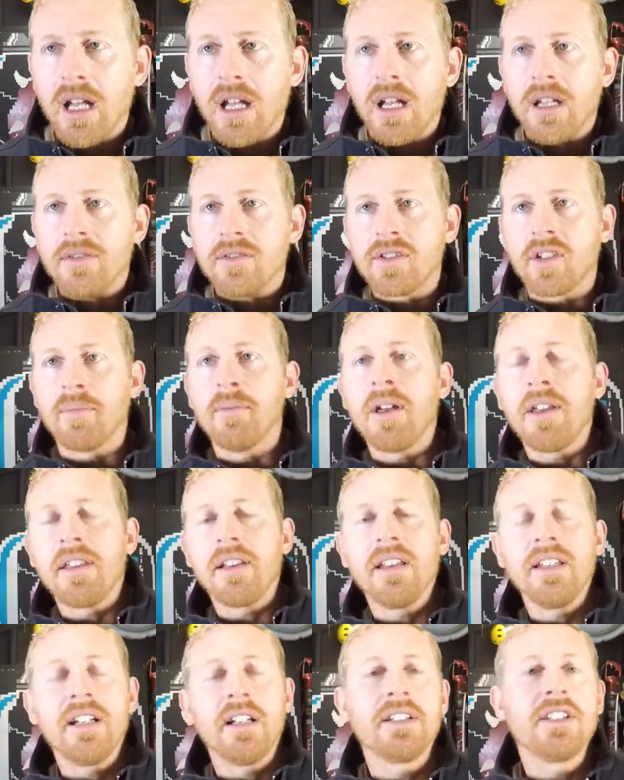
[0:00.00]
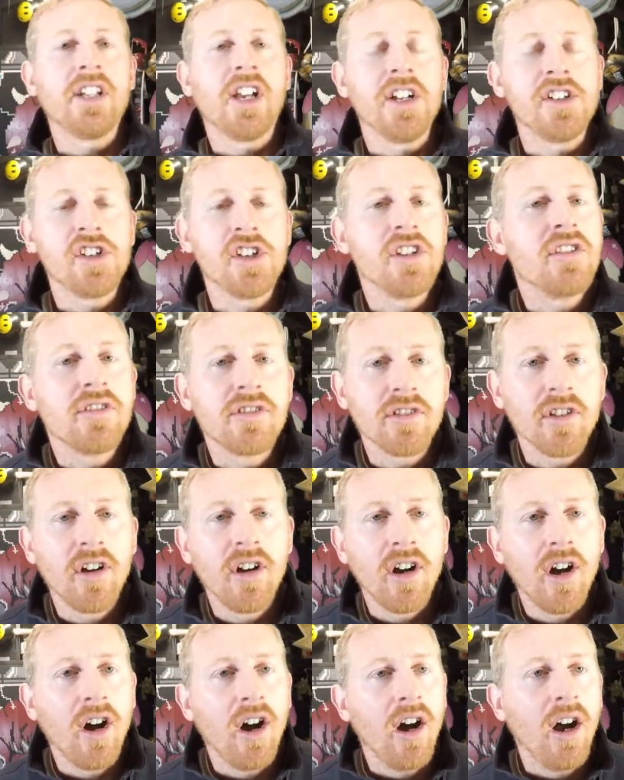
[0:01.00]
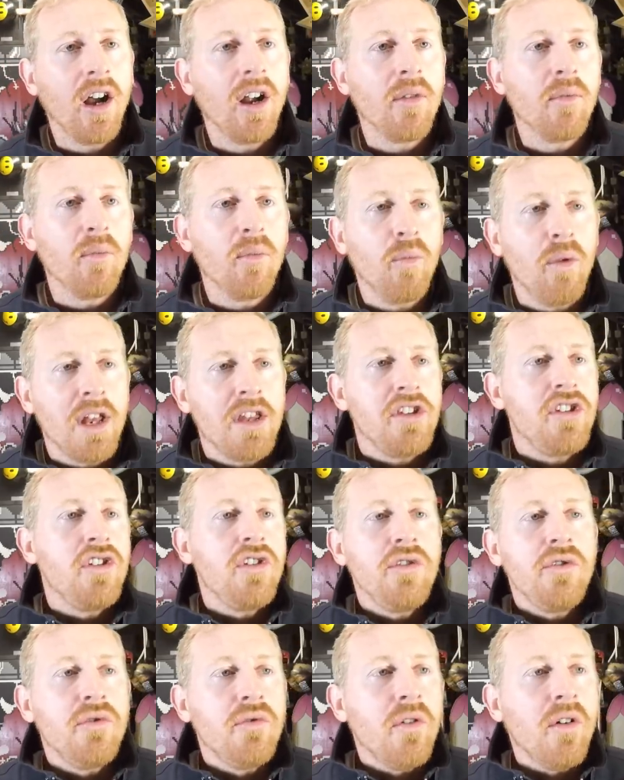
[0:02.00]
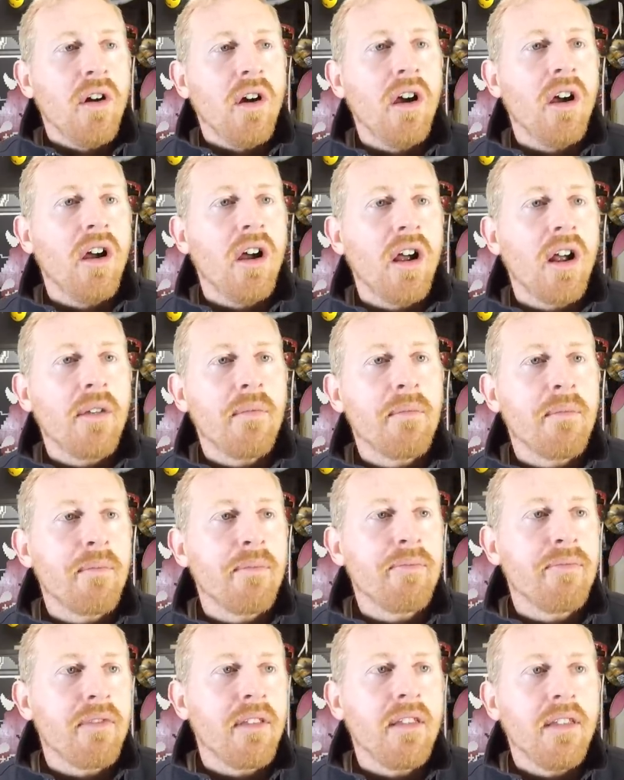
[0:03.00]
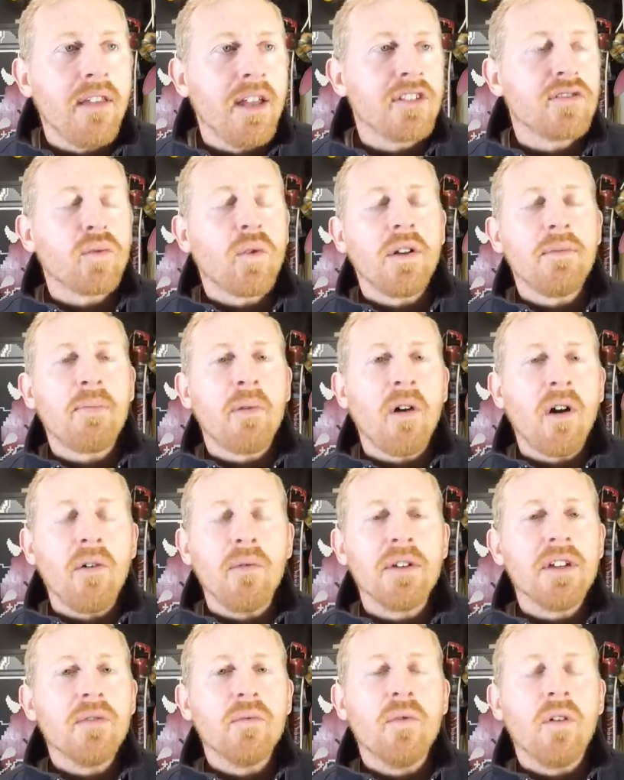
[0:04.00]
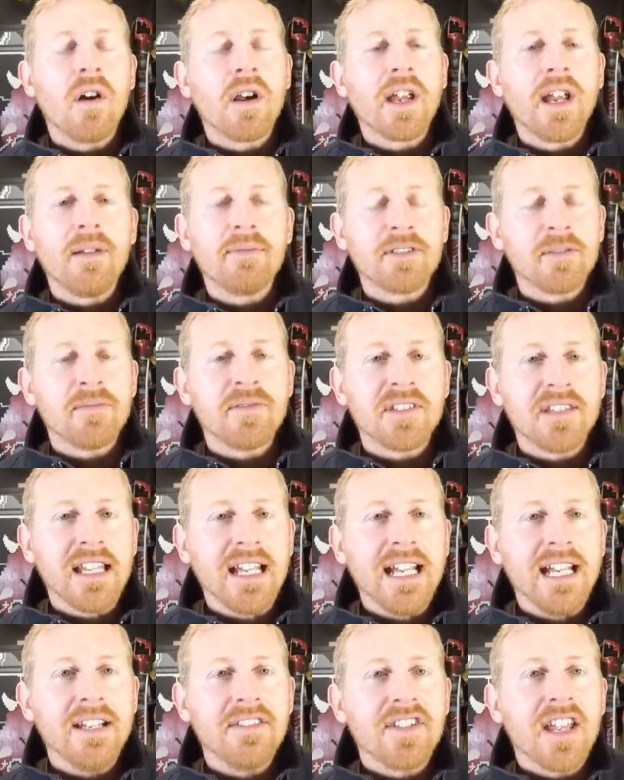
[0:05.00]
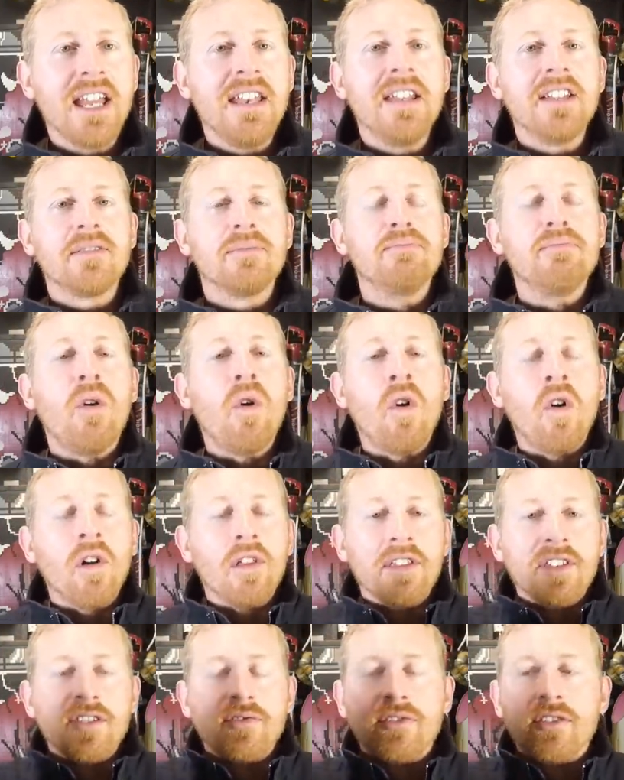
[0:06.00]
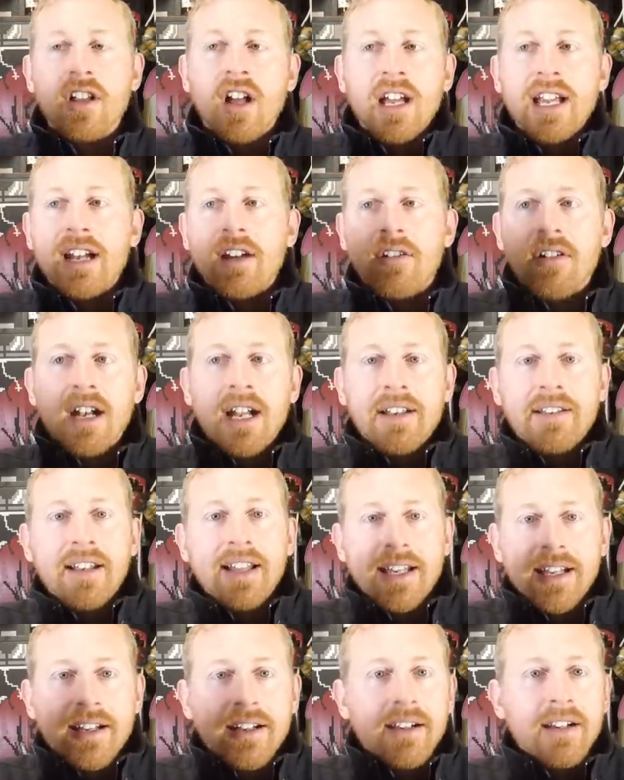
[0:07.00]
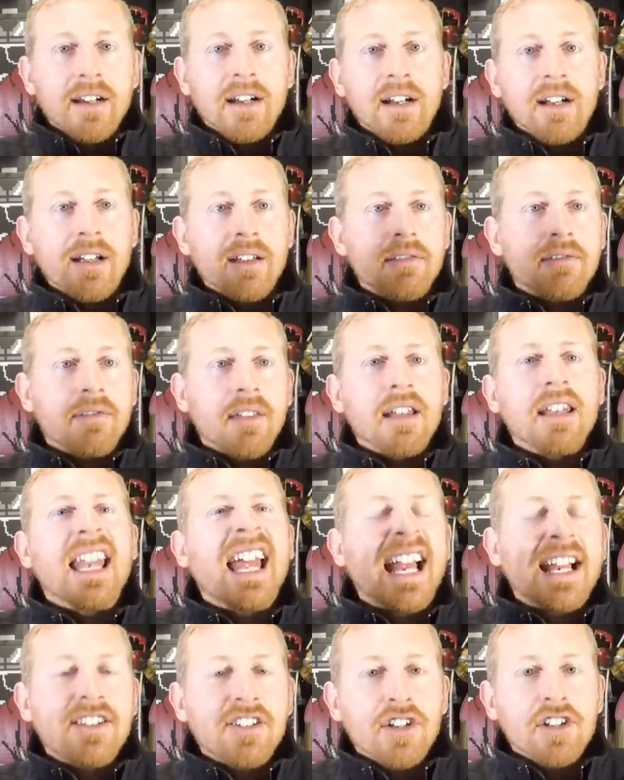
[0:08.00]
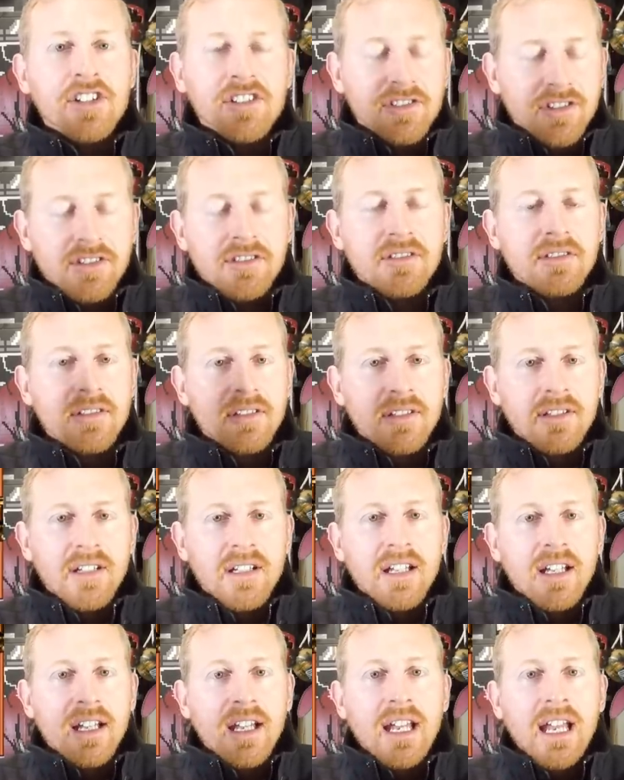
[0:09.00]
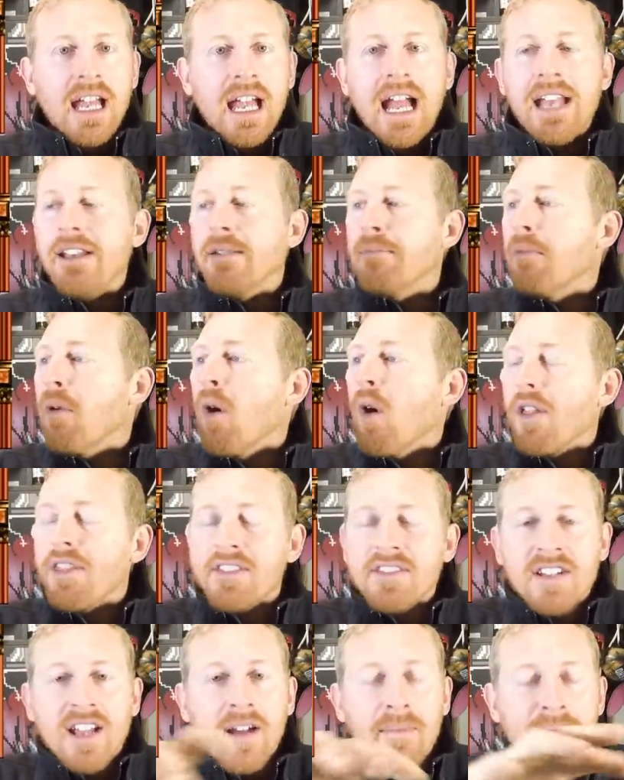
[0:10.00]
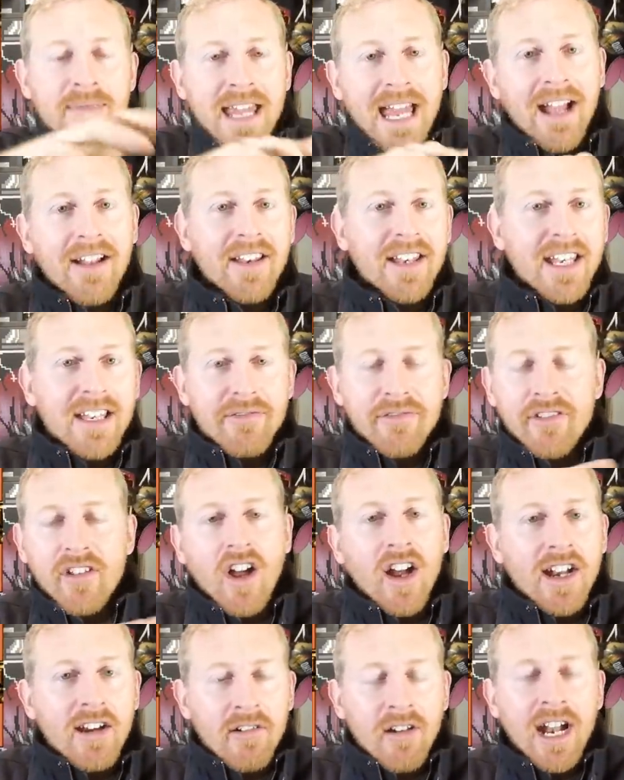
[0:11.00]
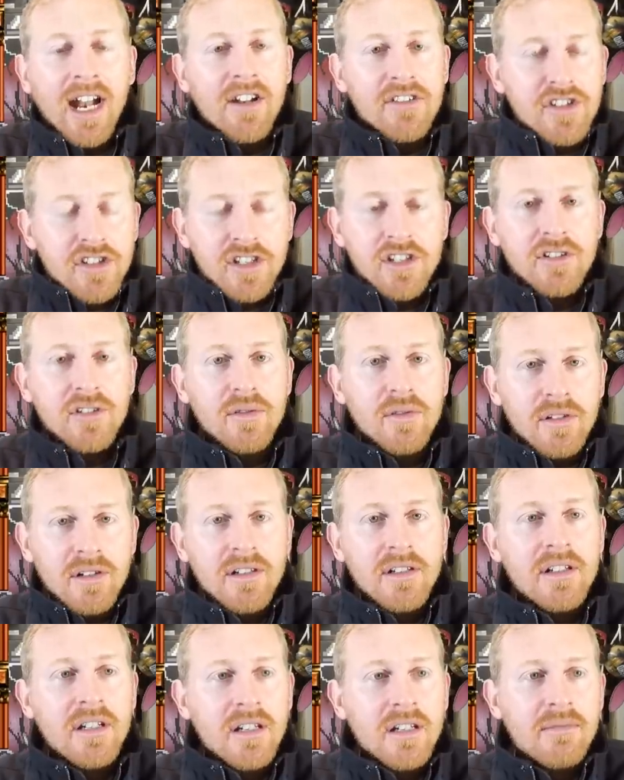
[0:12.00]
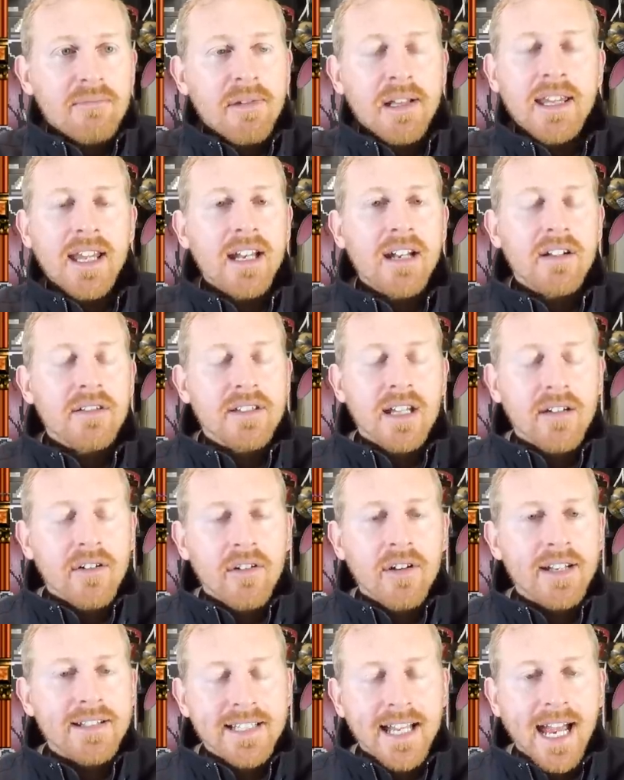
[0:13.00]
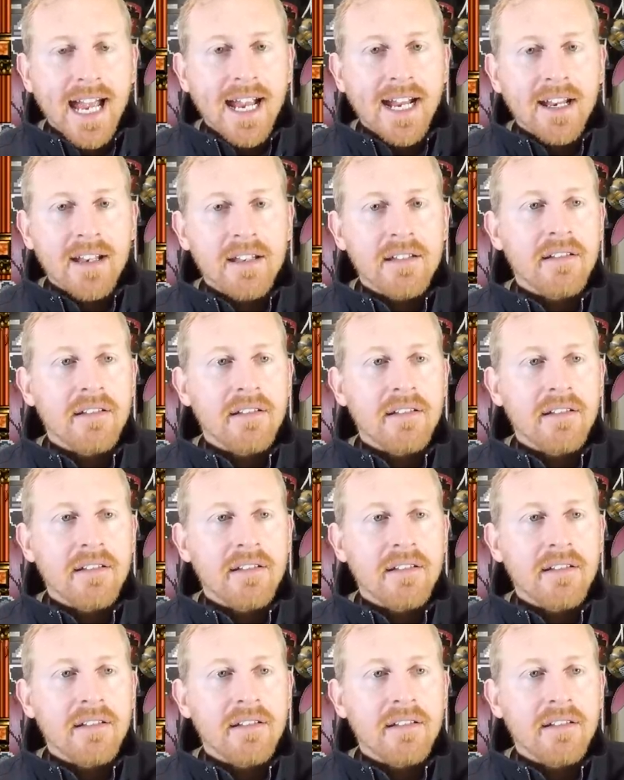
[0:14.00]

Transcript: Some other little touches are when there's one part where you're walking up some stairs and there's more that's flying around like the lanterns. And the more that's come down and they fly around you. But they don't attack.